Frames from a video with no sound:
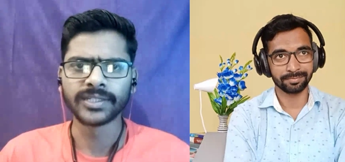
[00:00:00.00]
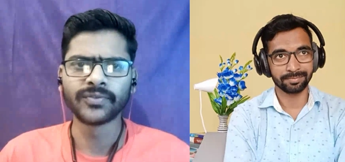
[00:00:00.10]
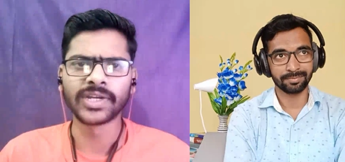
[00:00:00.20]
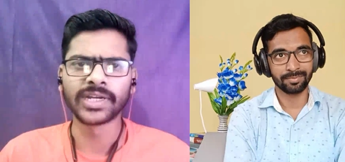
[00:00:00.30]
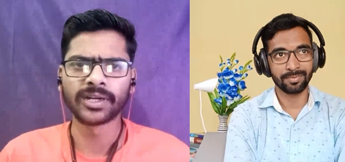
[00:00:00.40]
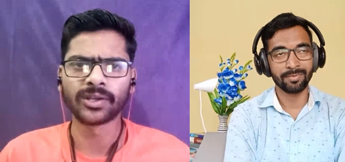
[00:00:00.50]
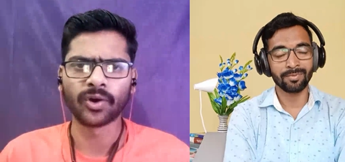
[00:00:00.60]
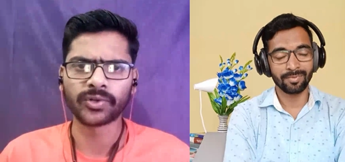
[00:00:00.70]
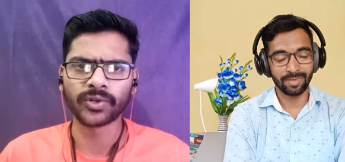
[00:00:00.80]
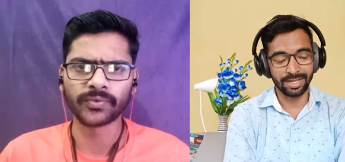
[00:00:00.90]
Speaker 1: There you will
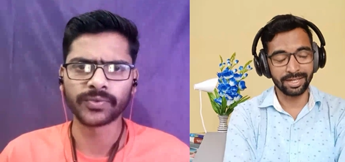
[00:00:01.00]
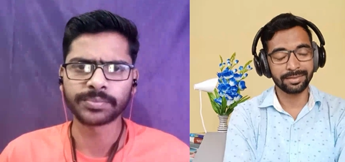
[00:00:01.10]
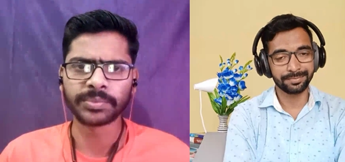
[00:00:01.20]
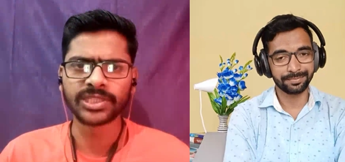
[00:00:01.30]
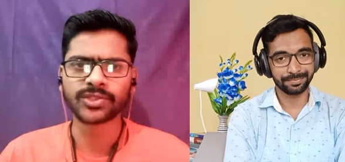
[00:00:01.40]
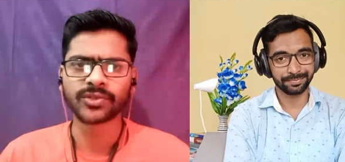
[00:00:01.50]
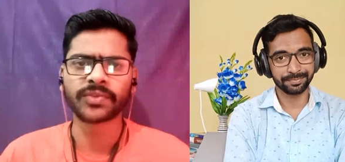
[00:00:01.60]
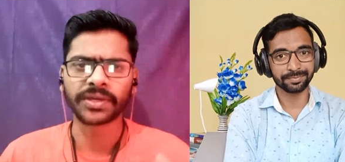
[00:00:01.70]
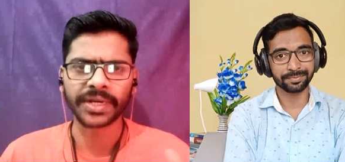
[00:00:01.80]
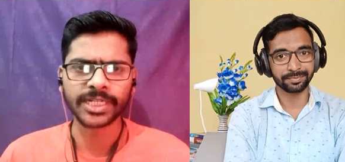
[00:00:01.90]
get a lot of yeah.
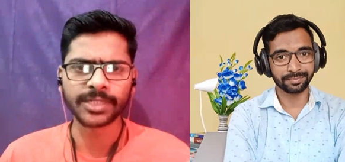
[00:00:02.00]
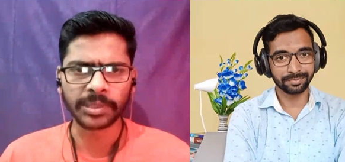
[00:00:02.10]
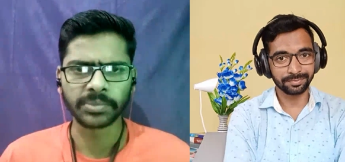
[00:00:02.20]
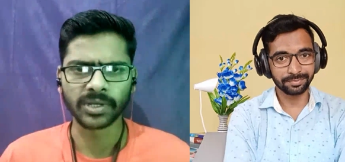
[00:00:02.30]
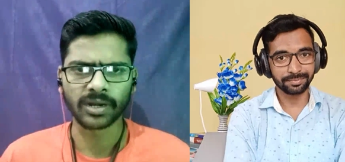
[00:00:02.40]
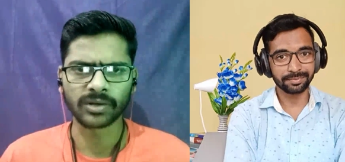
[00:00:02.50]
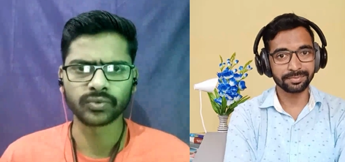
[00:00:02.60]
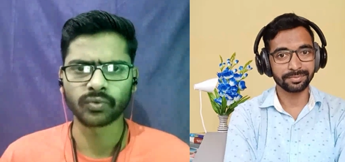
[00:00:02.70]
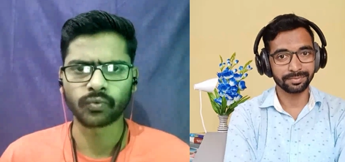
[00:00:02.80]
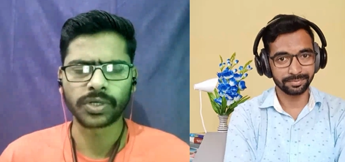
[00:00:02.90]
speeches of the great
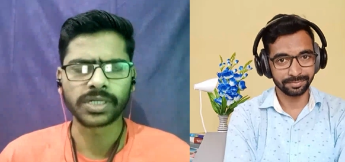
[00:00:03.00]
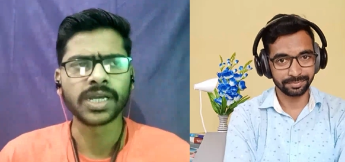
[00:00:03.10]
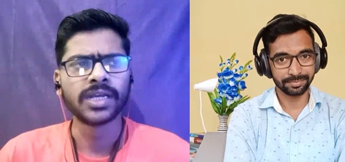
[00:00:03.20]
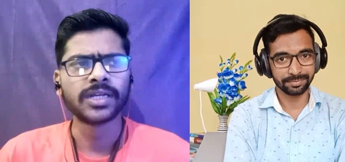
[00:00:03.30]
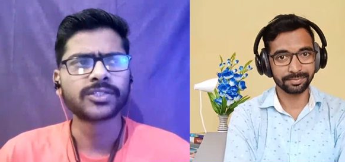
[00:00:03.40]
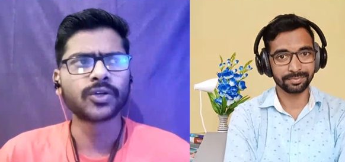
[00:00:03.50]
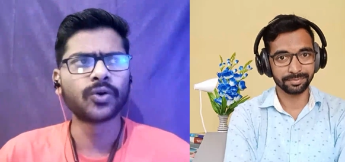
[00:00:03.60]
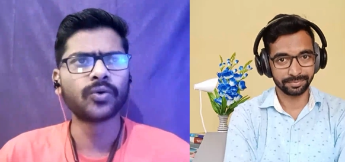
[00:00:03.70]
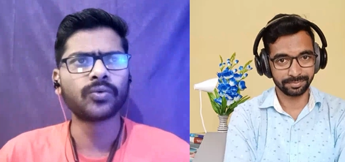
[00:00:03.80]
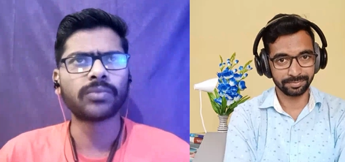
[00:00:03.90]
people around the world.
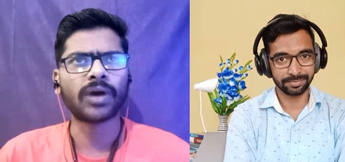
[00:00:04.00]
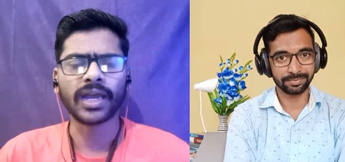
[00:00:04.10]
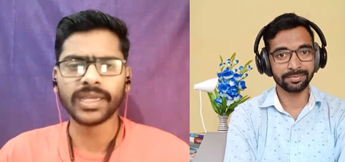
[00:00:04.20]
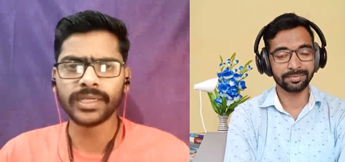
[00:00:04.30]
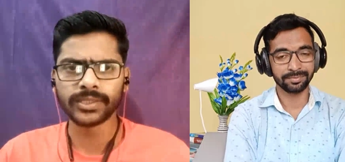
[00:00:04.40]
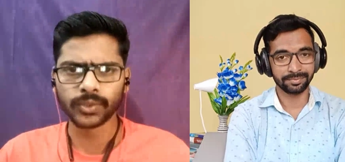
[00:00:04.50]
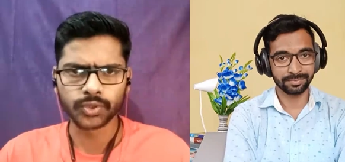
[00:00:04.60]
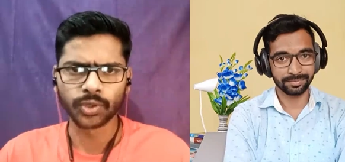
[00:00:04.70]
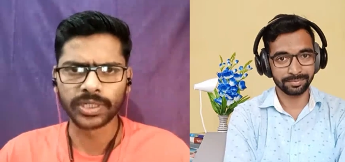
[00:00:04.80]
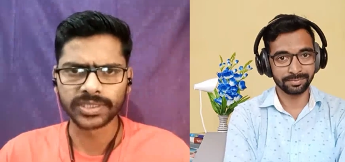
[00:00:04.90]
So I
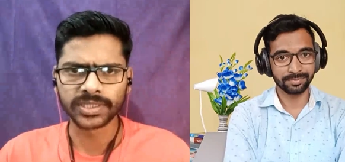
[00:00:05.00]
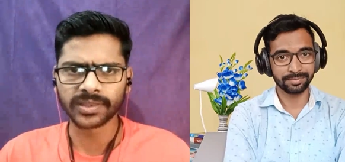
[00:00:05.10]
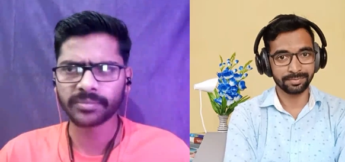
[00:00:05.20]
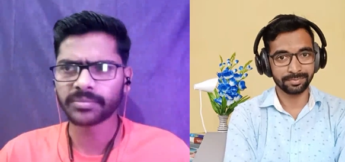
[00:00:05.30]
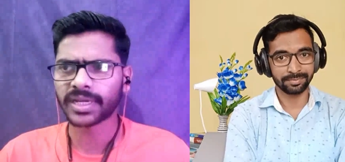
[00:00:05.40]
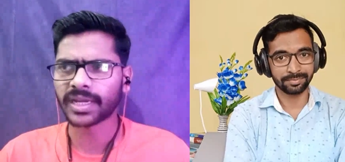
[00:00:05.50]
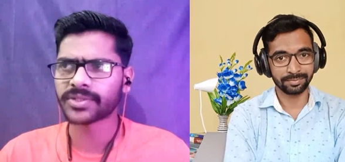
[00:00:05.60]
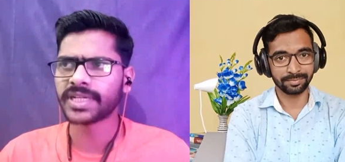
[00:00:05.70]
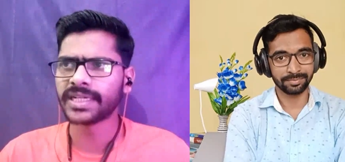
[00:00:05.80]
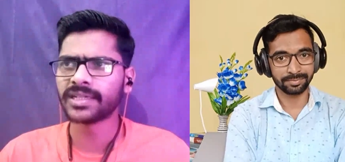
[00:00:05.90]
used to listen
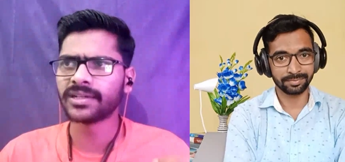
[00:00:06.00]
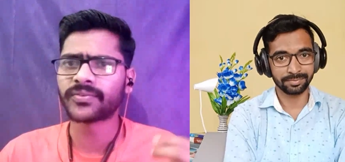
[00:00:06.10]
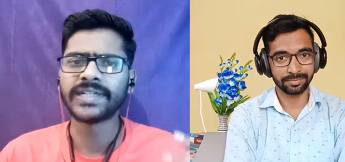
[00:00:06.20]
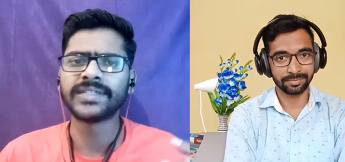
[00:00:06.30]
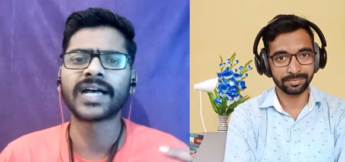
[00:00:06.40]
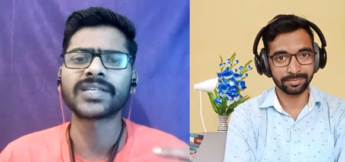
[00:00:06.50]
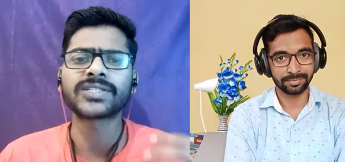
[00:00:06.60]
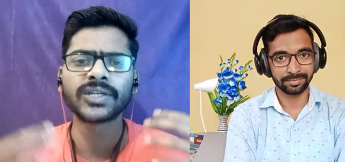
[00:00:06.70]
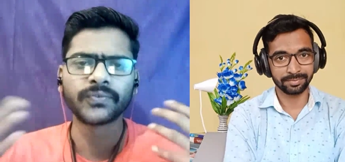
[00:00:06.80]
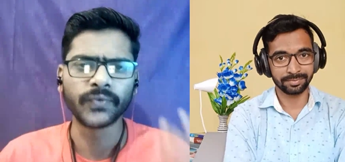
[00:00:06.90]
them and I was getting a
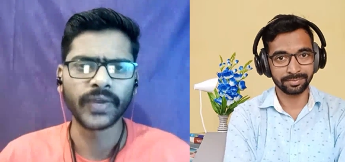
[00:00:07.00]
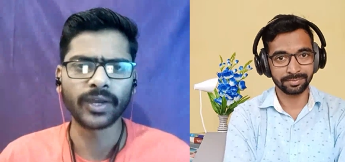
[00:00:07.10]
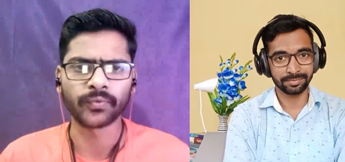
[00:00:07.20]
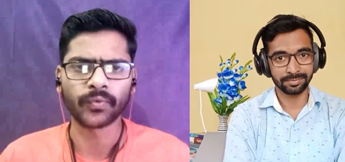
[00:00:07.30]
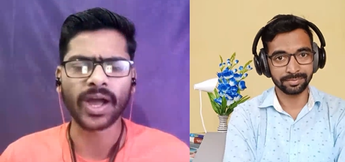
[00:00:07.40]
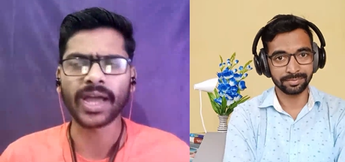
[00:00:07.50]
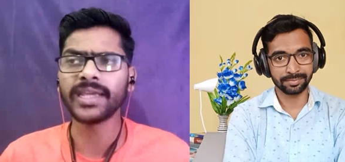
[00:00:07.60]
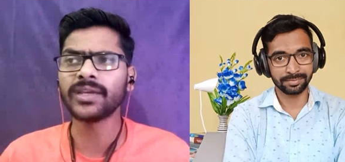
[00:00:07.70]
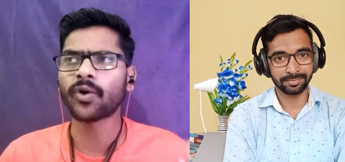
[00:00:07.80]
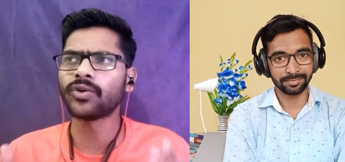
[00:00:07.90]
fantastic way of.
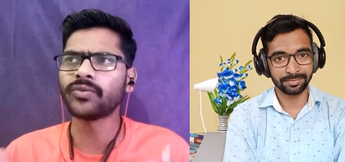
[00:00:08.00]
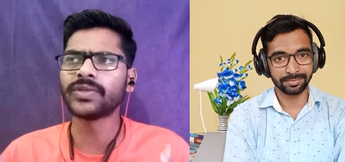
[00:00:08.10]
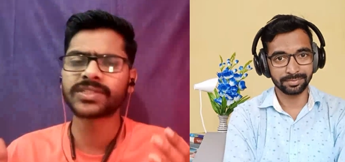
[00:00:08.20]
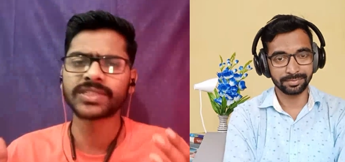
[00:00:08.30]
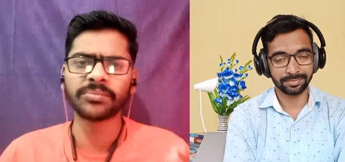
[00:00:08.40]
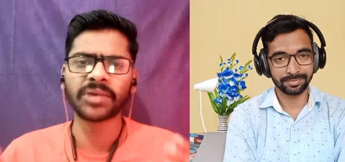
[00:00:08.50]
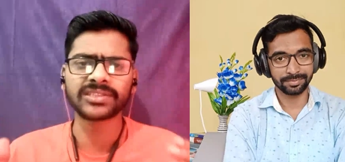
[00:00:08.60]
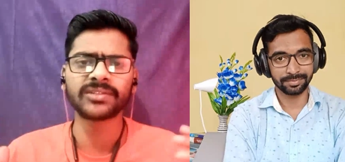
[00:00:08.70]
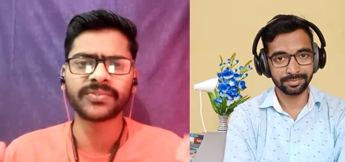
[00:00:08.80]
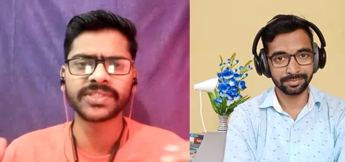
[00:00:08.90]
I always
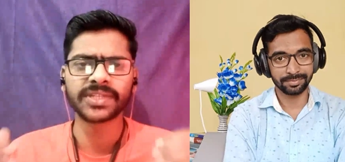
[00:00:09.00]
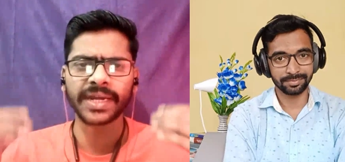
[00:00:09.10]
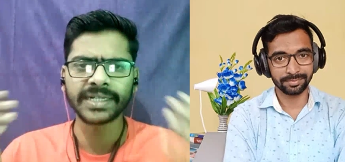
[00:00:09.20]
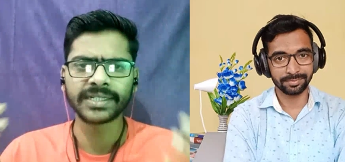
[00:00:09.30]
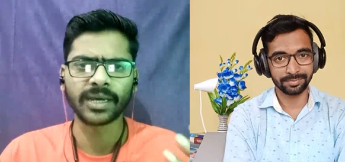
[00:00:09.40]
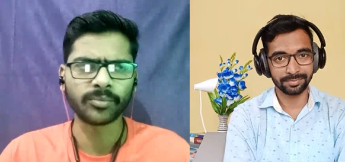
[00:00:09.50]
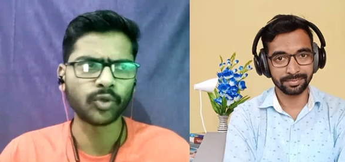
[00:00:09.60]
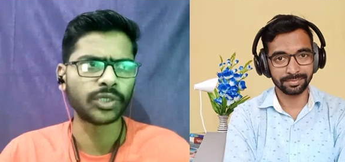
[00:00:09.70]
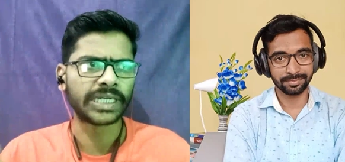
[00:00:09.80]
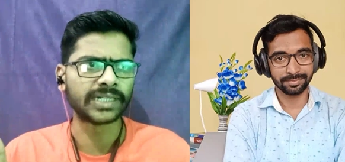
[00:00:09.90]
see myself as a
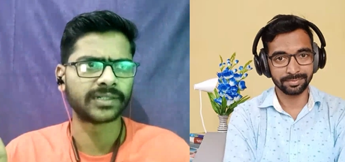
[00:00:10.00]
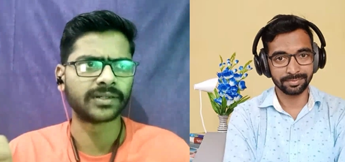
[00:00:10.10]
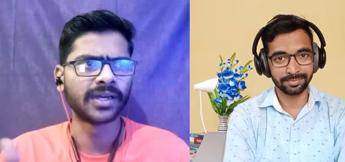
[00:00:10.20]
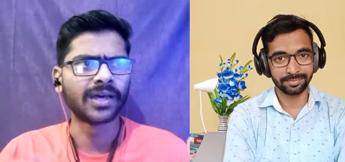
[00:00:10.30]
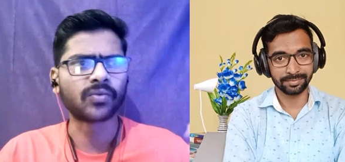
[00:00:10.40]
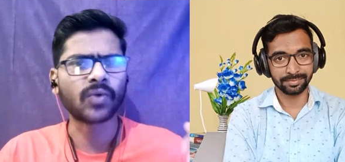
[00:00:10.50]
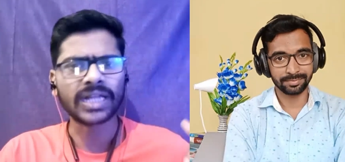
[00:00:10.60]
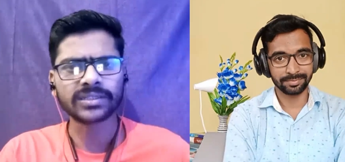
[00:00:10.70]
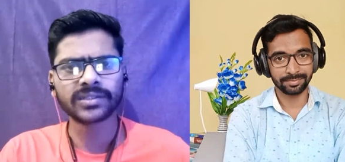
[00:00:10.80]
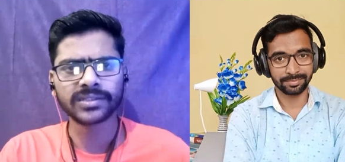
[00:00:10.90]
great communicator
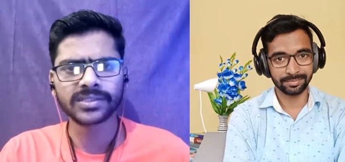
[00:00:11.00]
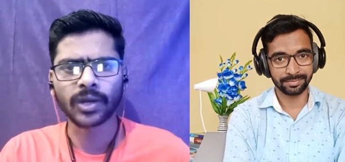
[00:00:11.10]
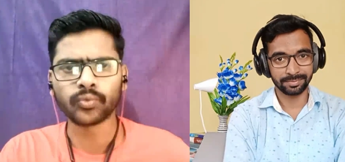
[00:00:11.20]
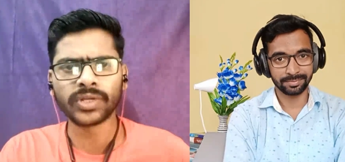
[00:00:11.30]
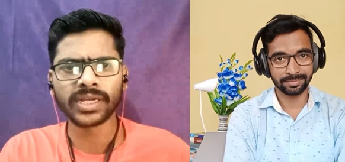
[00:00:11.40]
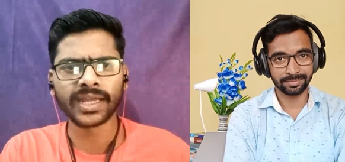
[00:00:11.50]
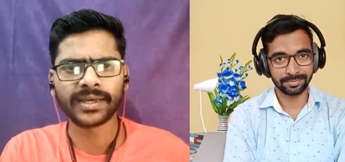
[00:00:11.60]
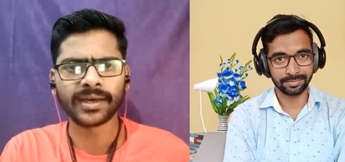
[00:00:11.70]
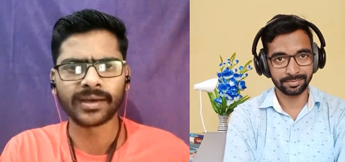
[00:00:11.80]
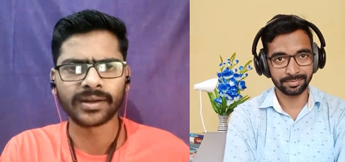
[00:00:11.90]
rather than
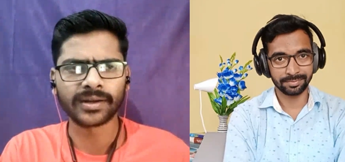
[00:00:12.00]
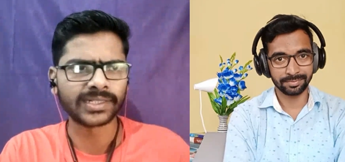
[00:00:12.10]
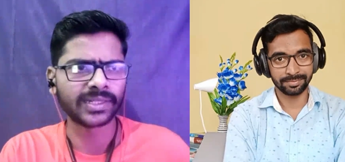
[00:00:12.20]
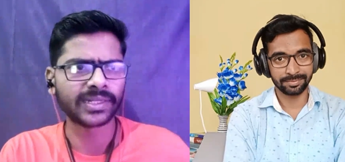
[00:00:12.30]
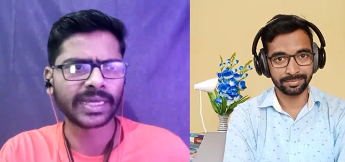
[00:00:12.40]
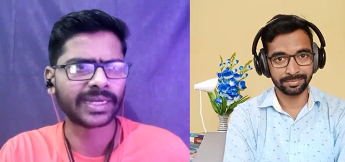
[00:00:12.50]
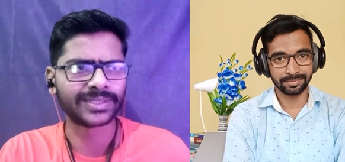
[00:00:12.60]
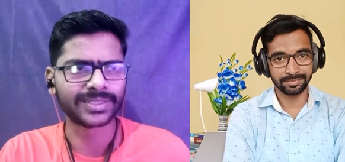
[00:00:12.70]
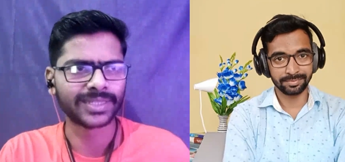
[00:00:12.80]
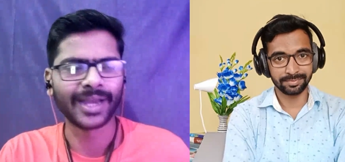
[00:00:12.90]
sounding like a
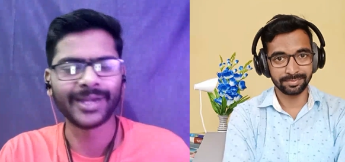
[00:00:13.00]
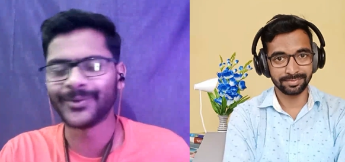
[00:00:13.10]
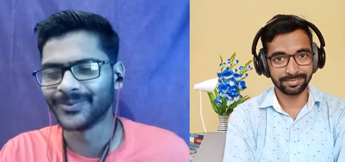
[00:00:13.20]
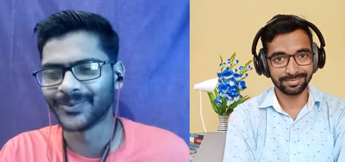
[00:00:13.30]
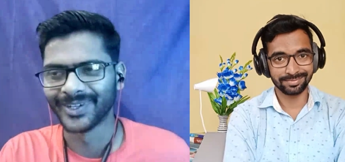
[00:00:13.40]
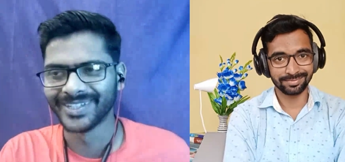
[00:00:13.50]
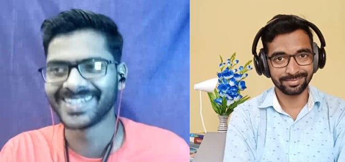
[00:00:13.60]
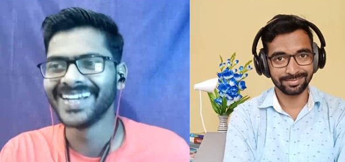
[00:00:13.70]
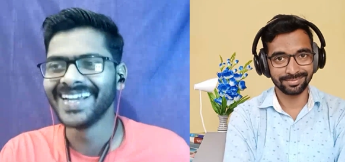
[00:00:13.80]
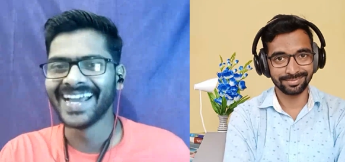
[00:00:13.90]
written English. I don't
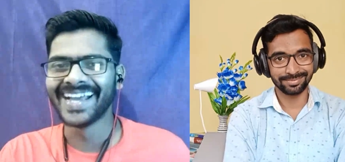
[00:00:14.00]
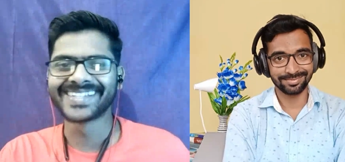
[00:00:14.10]
want